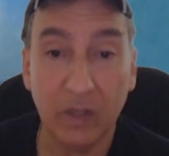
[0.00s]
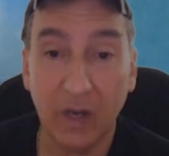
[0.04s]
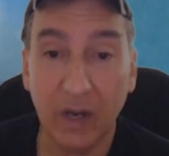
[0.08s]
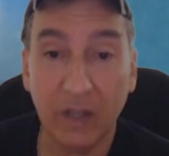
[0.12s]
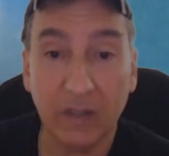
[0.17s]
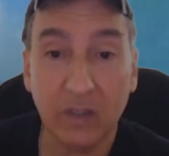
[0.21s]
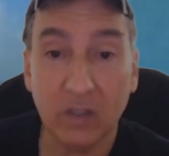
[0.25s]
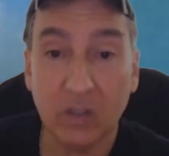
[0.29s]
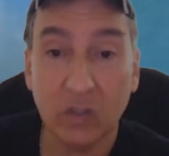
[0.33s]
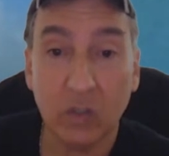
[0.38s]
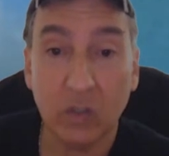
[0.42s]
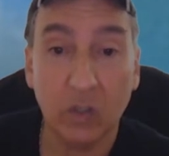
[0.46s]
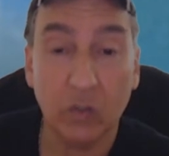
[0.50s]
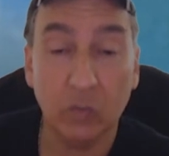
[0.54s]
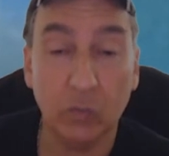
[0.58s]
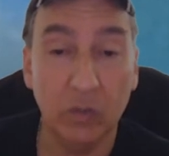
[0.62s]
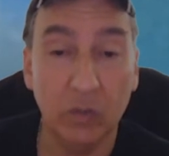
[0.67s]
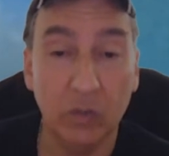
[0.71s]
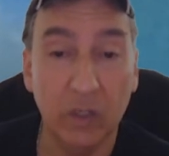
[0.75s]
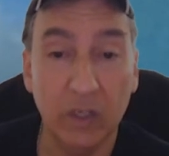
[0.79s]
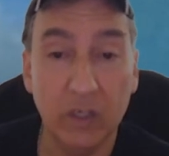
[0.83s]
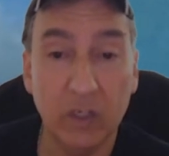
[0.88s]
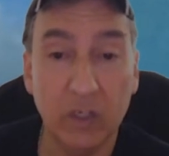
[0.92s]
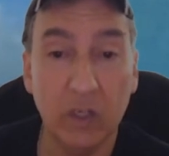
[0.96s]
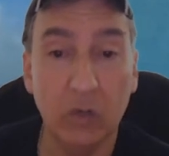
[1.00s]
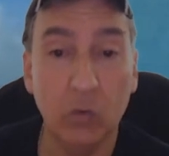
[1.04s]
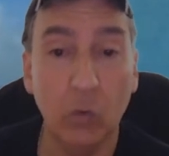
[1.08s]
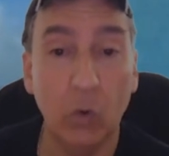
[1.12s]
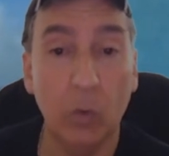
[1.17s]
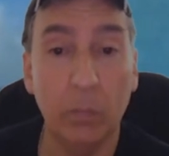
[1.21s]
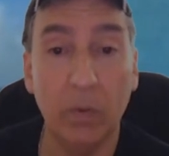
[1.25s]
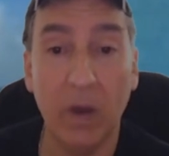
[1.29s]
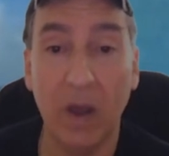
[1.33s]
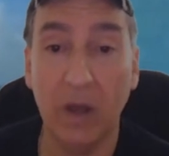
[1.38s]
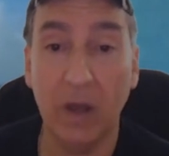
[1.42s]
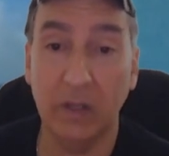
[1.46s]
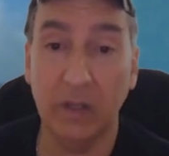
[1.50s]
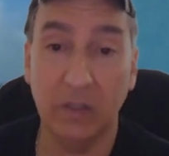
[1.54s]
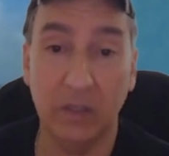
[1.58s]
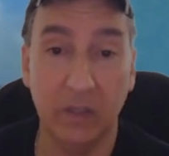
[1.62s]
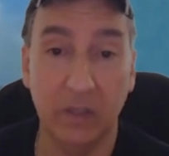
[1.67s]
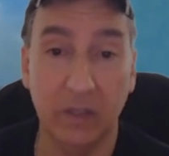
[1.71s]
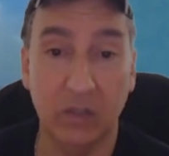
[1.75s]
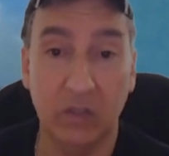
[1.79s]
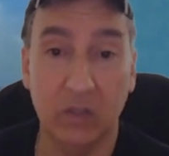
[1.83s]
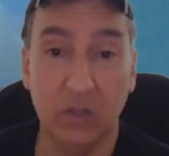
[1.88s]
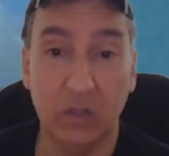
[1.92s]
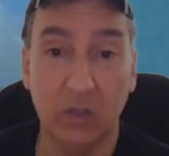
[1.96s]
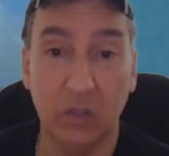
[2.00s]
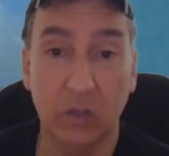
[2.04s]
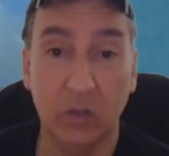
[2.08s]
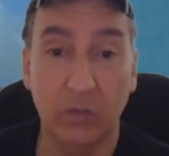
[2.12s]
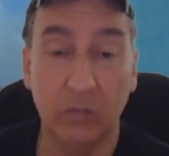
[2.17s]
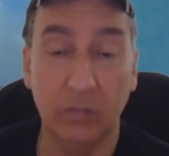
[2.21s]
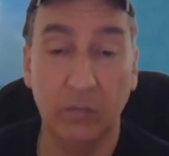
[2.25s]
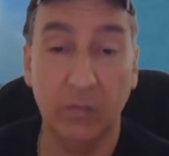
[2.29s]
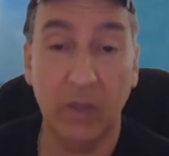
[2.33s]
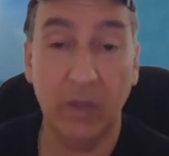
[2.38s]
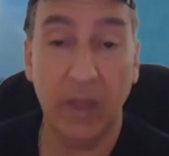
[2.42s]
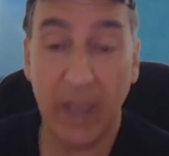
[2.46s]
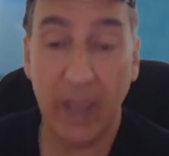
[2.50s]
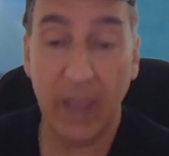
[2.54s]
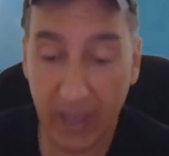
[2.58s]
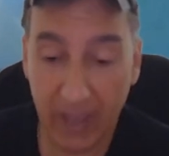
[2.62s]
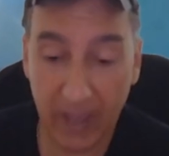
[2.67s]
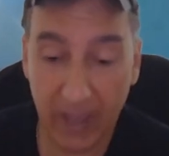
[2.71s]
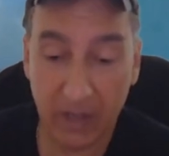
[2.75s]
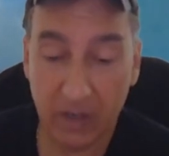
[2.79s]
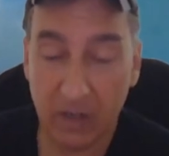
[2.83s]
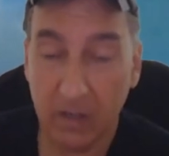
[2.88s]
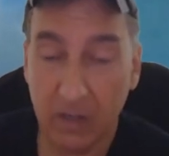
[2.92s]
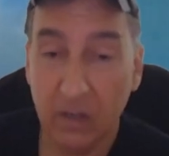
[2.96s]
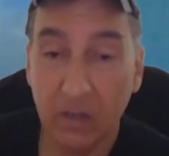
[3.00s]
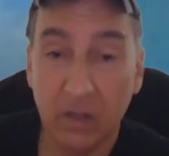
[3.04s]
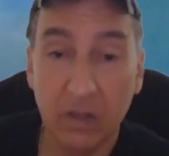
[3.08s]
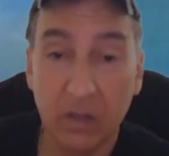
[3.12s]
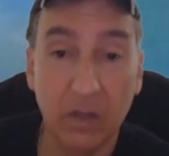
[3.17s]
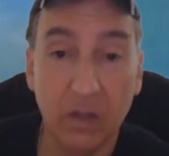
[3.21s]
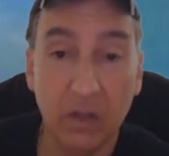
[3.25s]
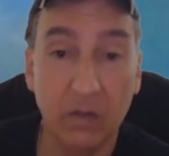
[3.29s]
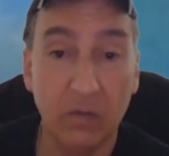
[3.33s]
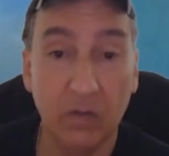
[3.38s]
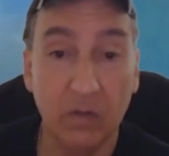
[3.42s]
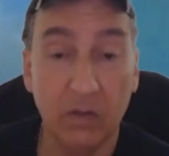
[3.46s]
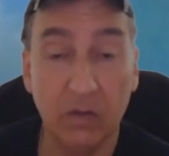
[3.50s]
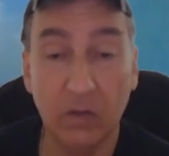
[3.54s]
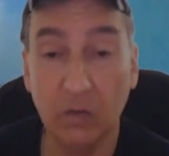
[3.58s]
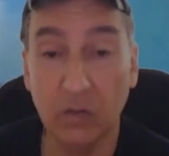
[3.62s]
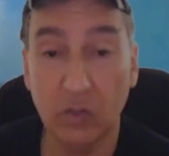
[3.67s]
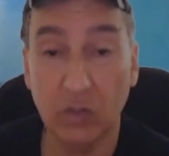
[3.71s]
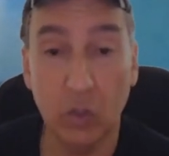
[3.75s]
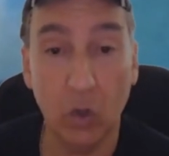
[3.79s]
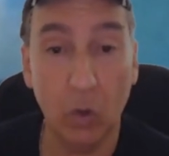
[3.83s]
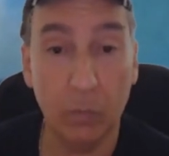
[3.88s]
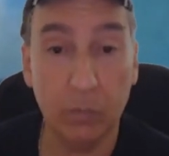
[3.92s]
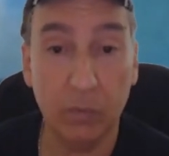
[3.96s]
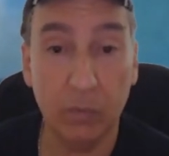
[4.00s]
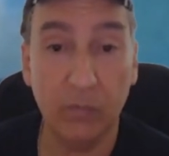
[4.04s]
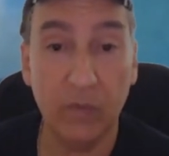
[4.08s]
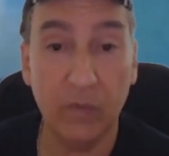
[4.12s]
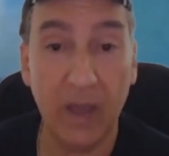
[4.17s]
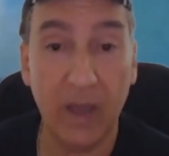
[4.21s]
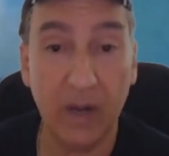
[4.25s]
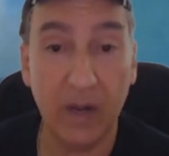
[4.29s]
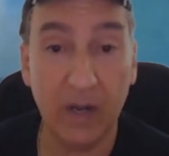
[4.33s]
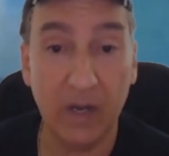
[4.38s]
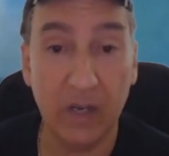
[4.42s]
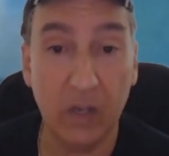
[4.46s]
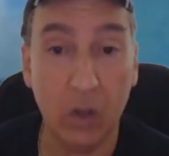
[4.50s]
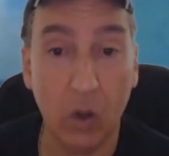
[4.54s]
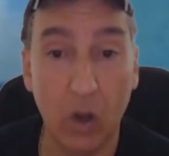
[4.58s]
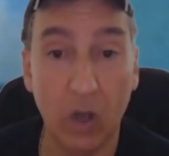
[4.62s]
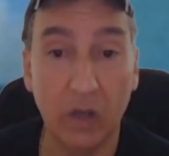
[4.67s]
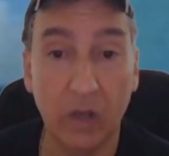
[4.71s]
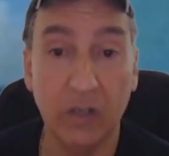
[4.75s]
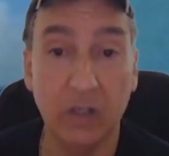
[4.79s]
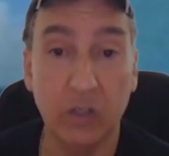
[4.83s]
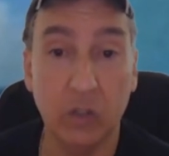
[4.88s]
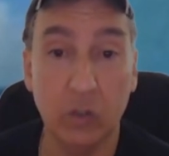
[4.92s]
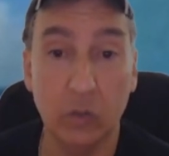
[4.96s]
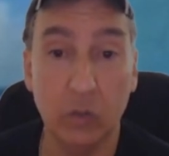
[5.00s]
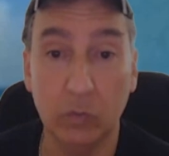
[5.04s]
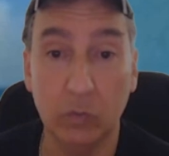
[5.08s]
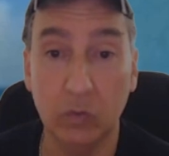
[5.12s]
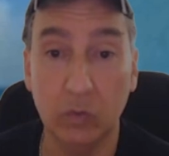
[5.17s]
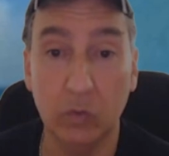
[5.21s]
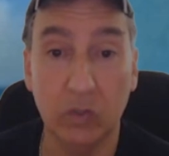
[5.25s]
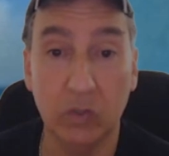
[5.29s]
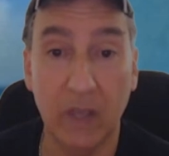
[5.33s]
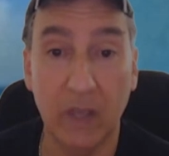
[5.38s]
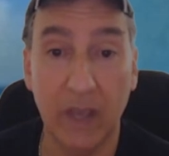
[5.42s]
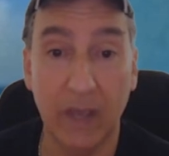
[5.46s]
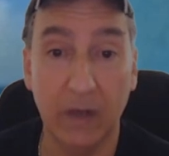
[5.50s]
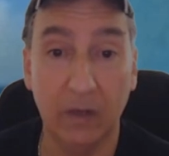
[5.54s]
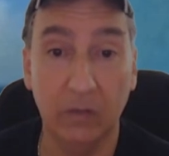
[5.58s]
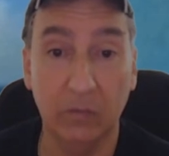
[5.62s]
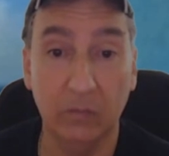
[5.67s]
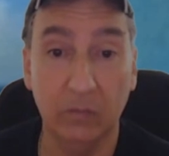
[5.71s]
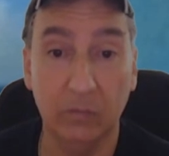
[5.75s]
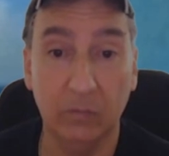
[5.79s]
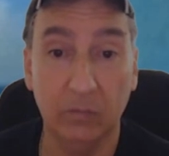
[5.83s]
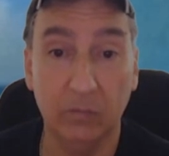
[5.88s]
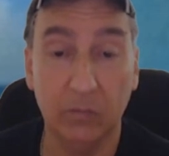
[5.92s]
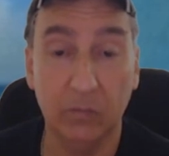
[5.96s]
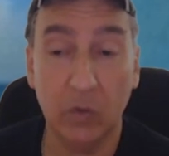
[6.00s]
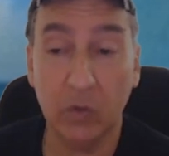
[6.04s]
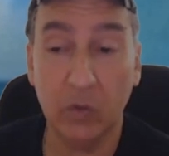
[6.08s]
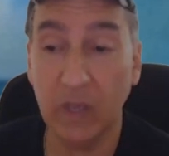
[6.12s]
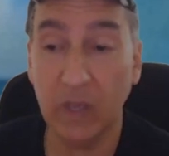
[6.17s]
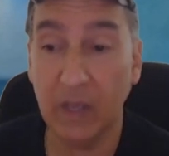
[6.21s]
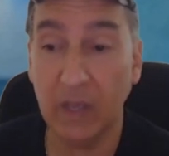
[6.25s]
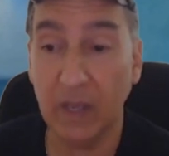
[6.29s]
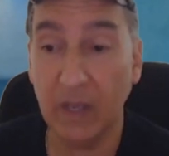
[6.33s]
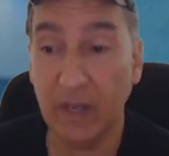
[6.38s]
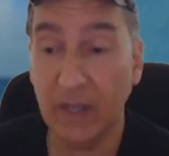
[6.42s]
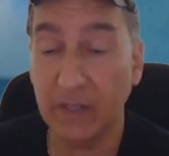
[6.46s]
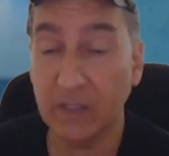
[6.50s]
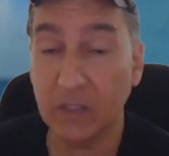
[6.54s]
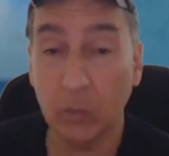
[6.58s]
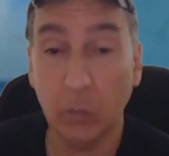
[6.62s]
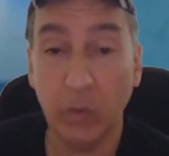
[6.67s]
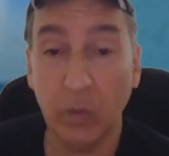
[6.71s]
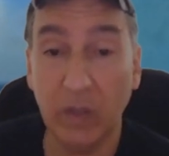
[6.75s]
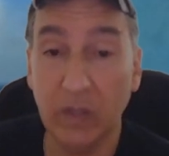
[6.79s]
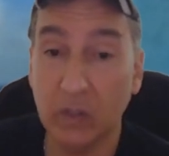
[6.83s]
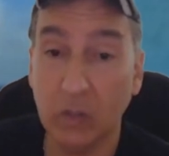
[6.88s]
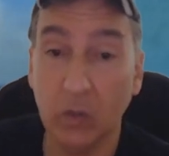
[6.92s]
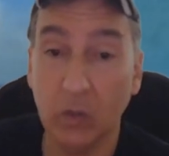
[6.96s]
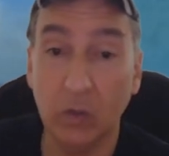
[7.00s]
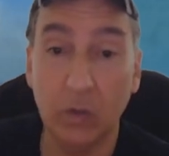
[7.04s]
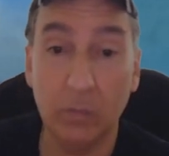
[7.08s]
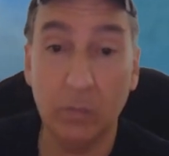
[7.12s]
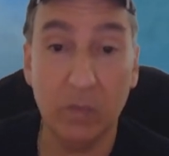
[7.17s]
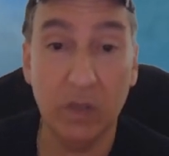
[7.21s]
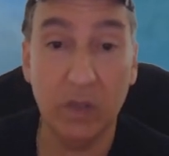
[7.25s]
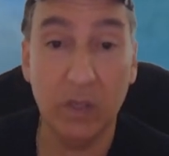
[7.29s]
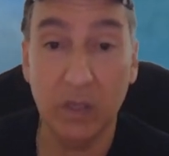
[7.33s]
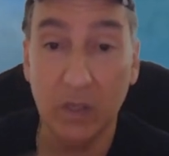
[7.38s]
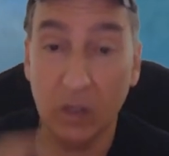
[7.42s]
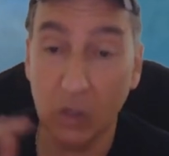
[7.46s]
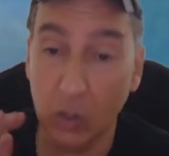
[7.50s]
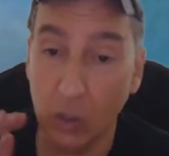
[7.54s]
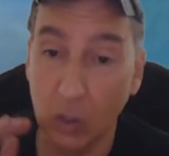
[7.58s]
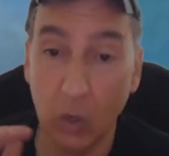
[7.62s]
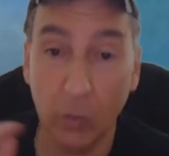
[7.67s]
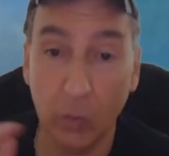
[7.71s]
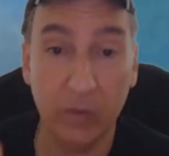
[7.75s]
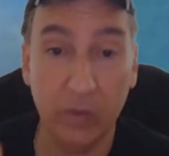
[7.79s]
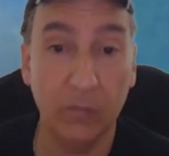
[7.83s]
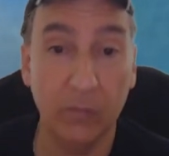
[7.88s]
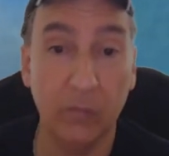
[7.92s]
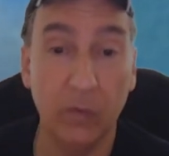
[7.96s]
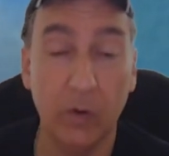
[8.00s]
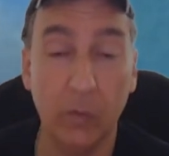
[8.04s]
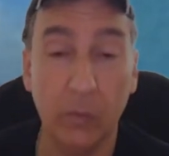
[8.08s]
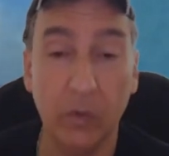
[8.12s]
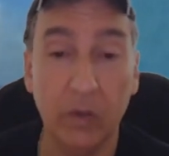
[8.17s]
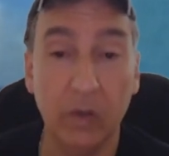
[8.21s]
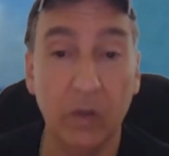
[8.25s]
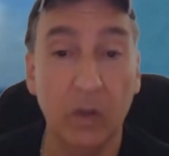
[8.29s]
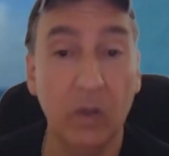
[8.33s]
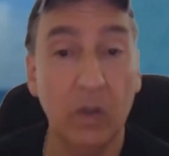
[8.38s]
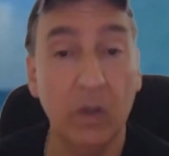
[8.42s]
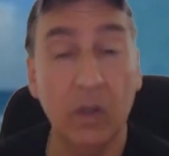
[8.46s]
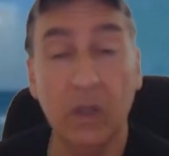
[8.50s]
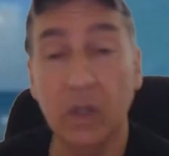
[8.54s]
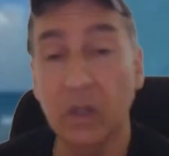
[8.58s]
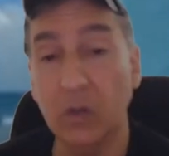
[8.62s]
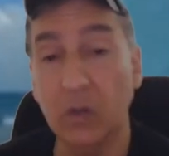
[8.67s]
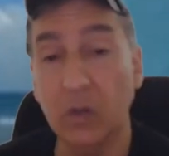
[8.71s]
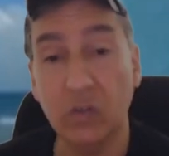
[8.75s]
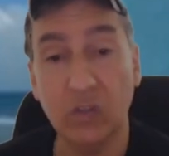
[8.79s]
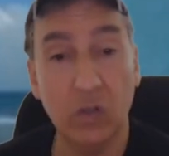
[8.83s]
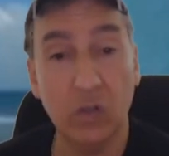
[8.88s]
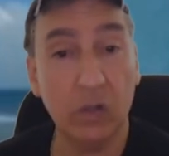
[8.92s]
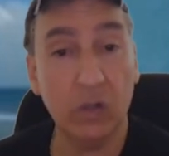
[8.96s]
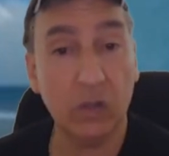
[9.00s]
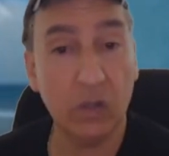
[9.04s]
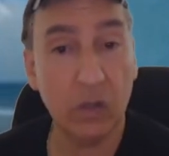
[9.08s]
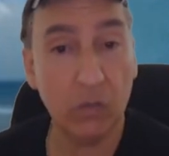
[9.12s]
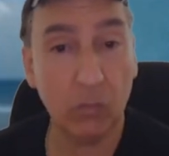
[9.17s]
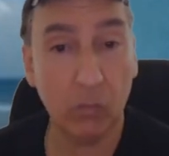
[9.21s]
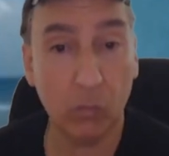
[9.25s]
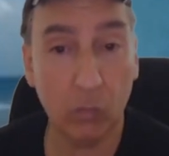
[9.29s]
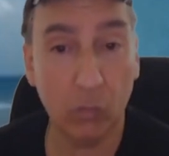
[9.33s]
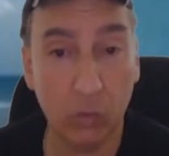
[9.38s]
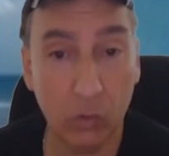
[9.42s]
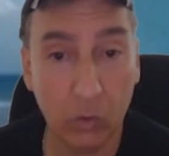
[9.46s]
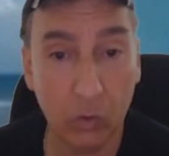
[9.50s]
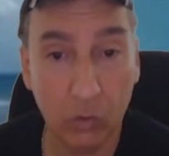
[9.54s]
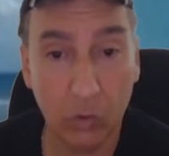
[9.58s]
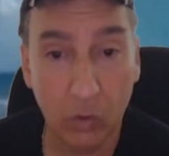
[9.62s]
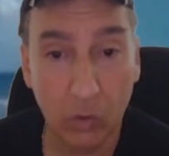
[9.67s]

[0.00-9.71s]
discuss religion or politics, and there's no profanity on this YouTube channel. Okay, and that's the way it's going to be going forward. There's nothing wrong